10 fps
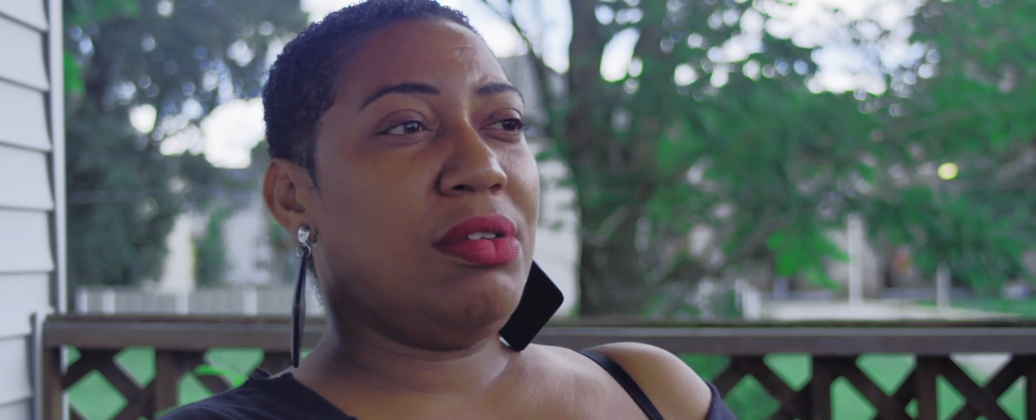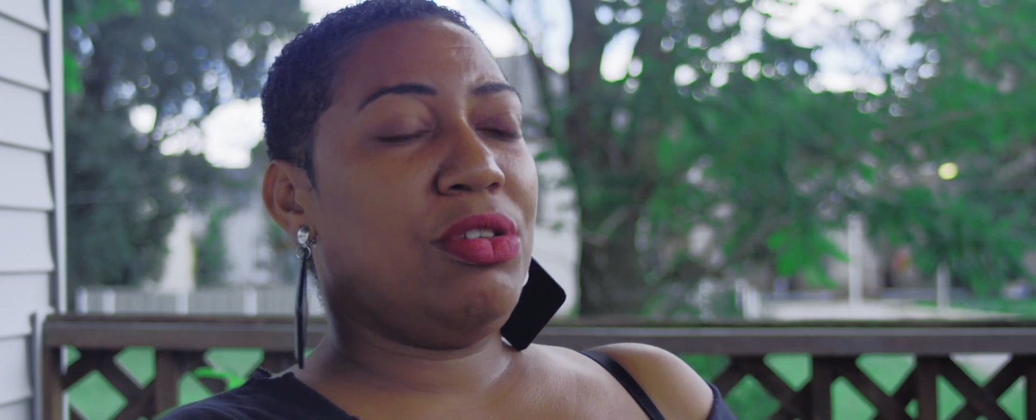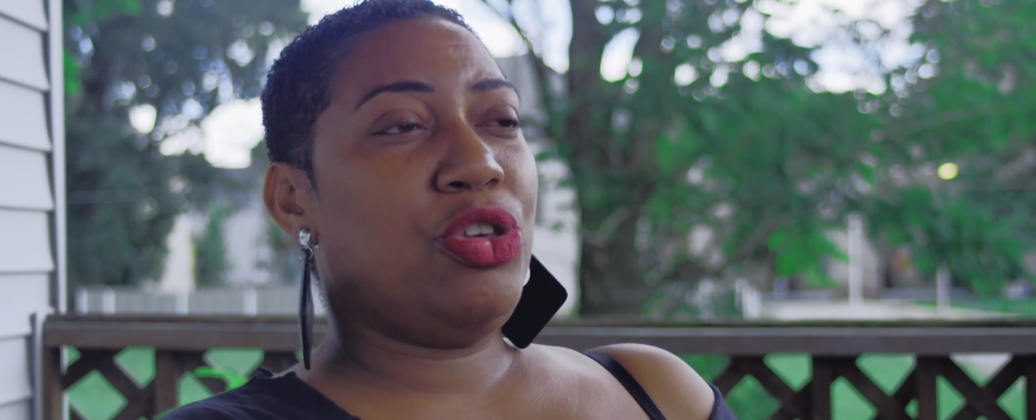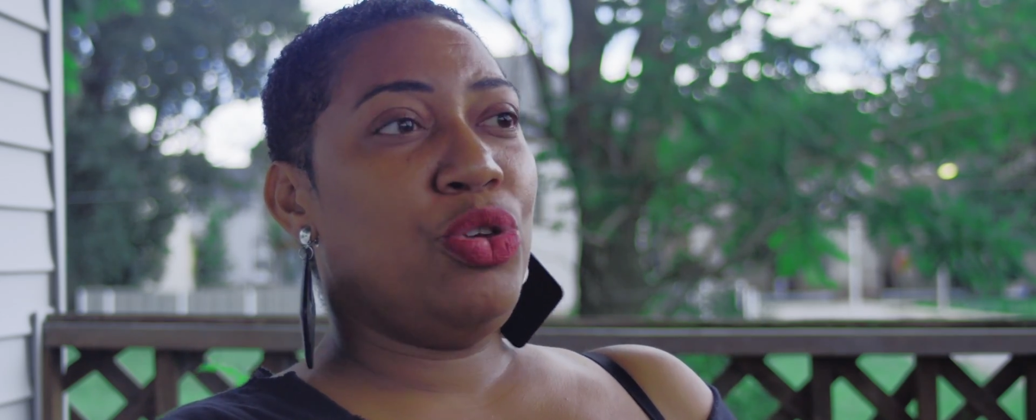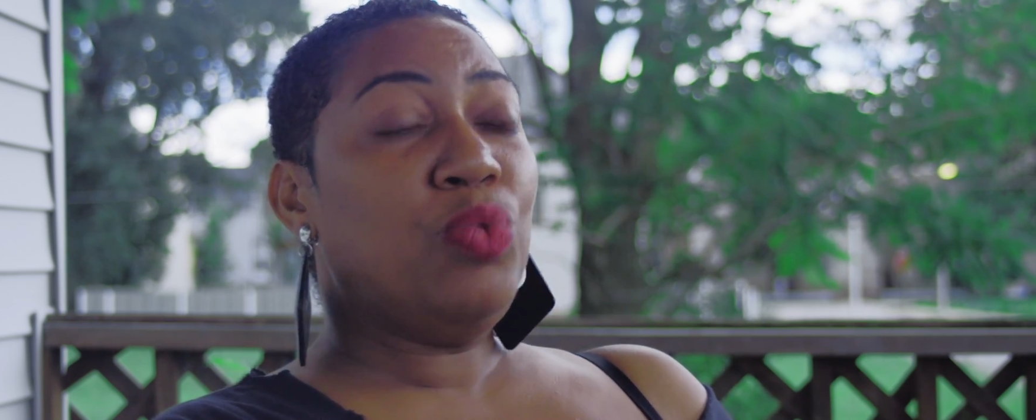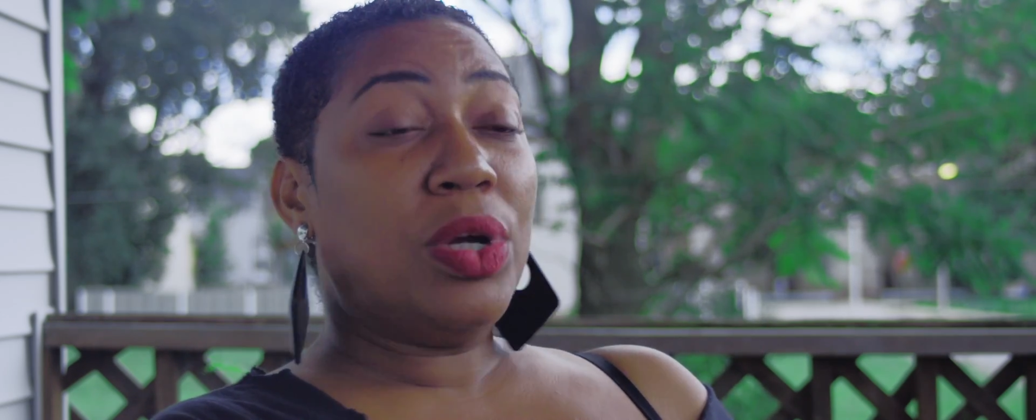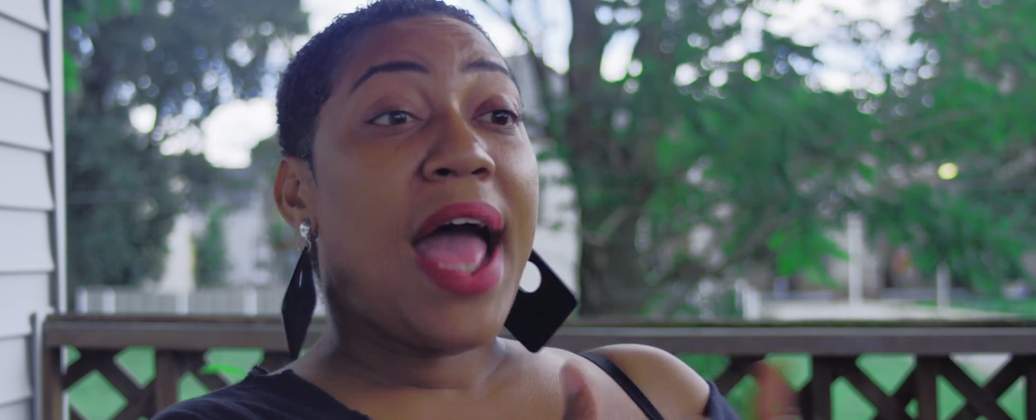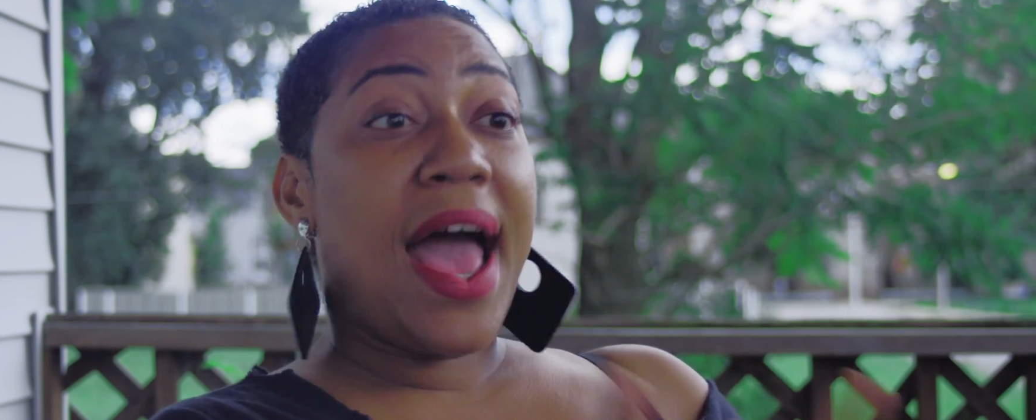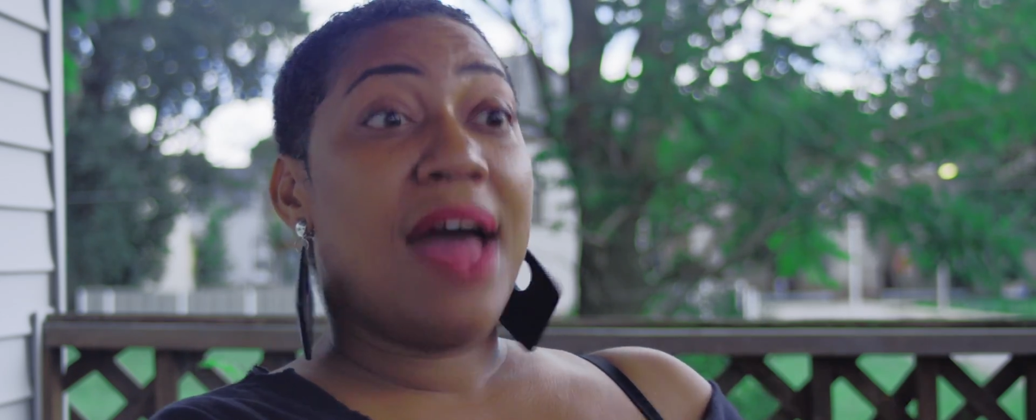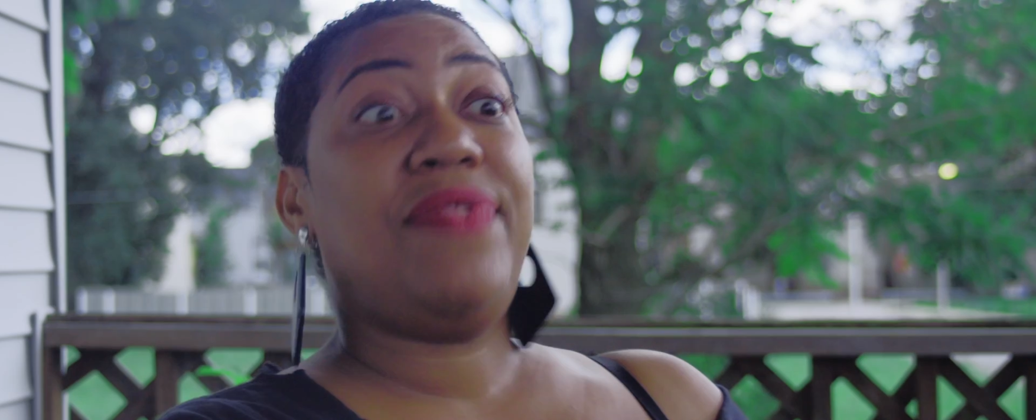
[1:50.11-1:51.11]
you would
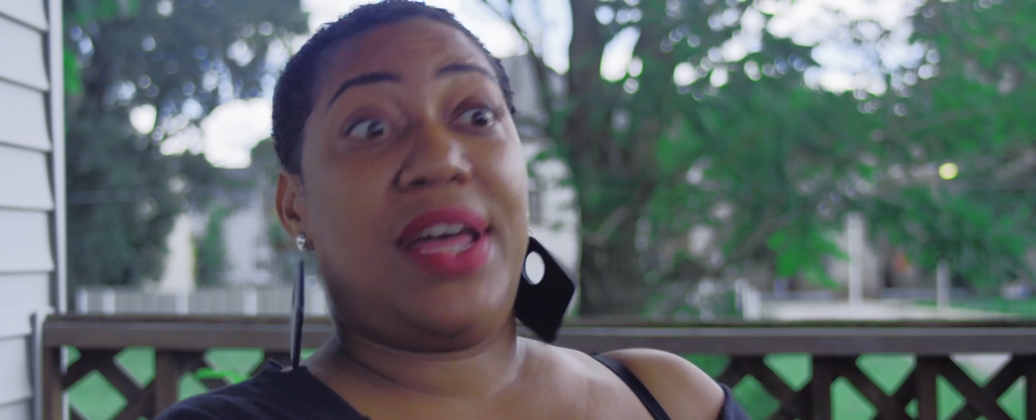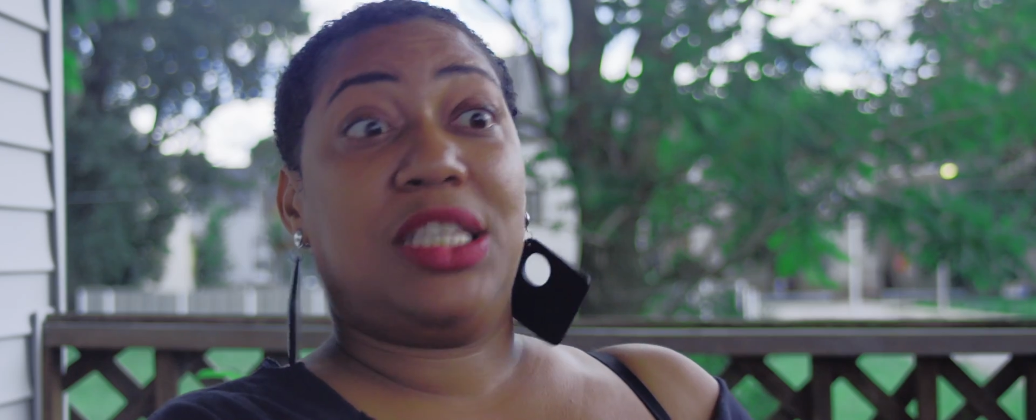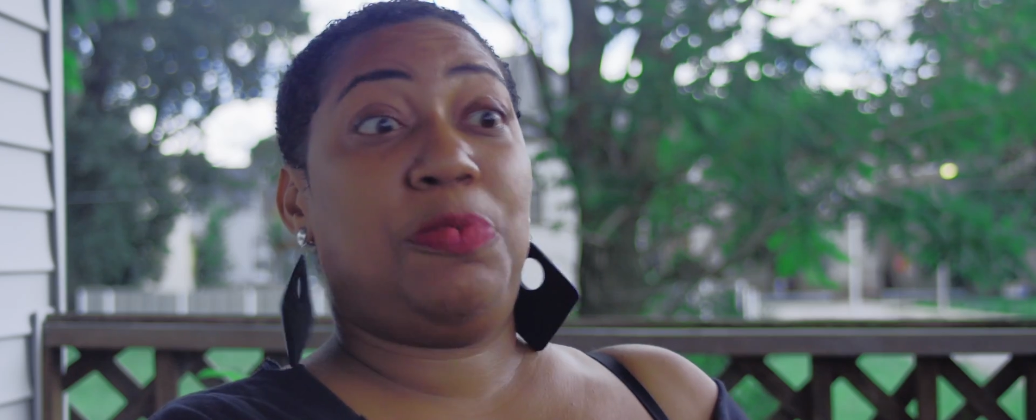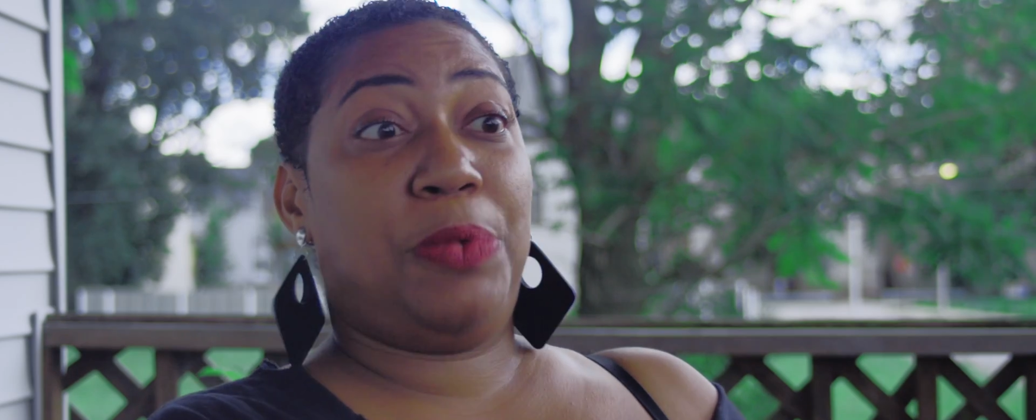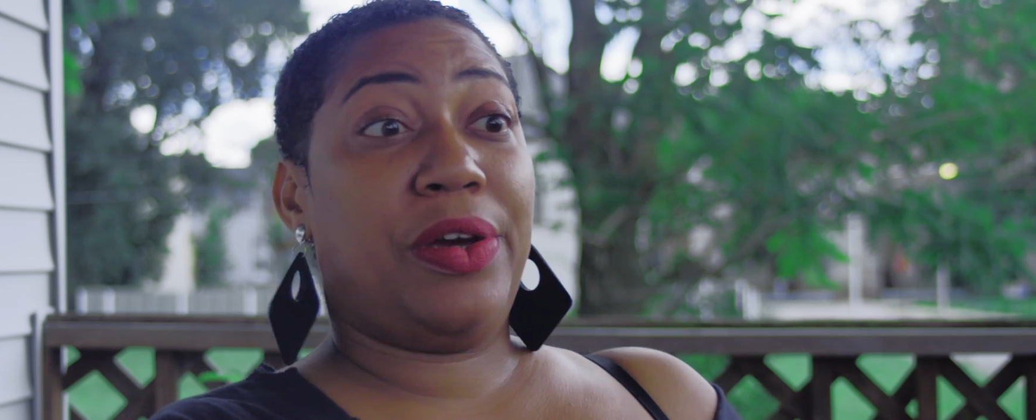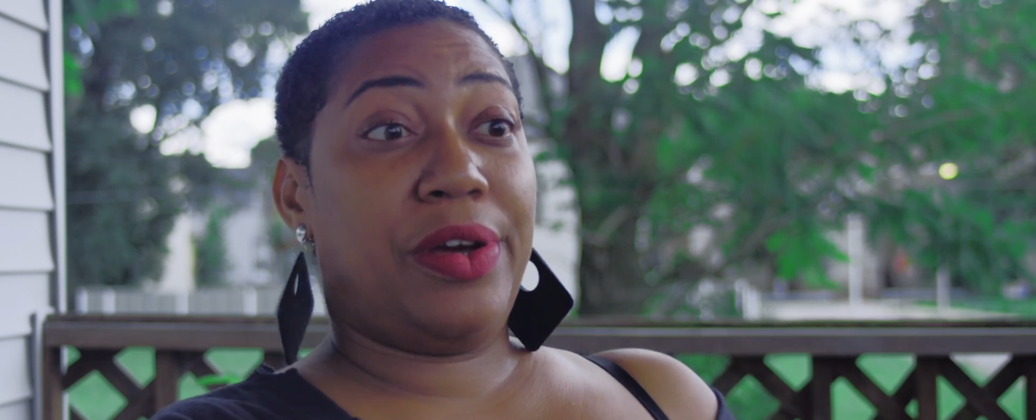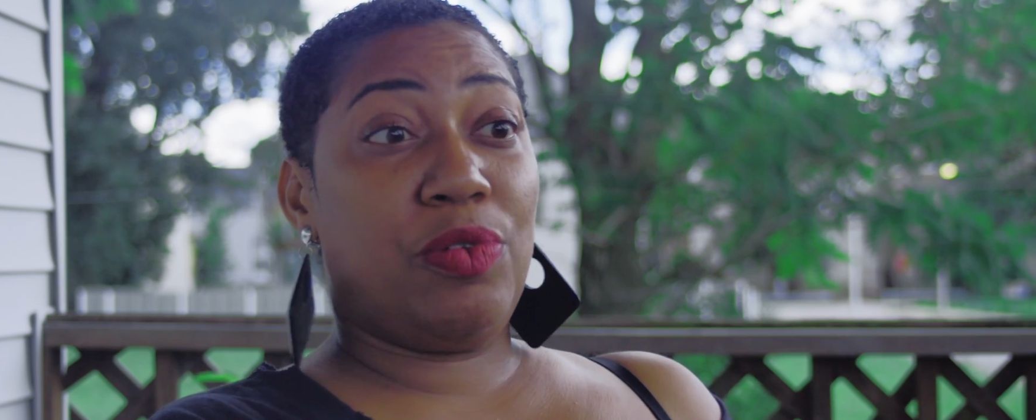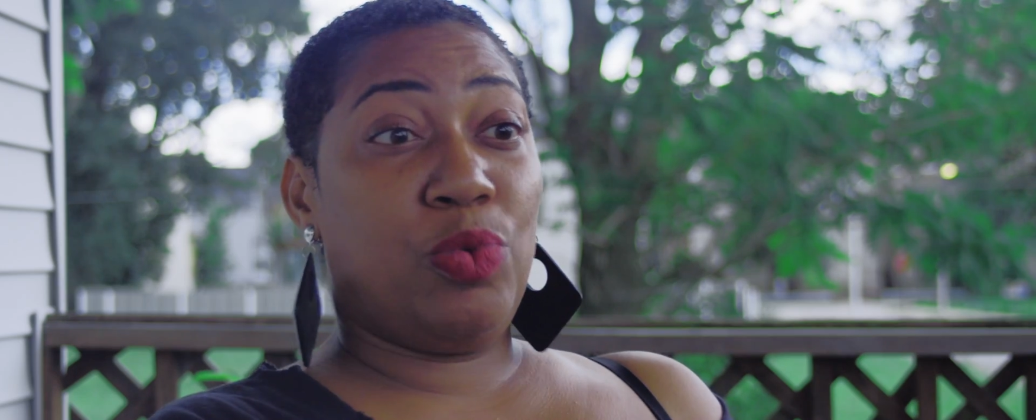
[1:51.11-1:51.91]
have that spirit,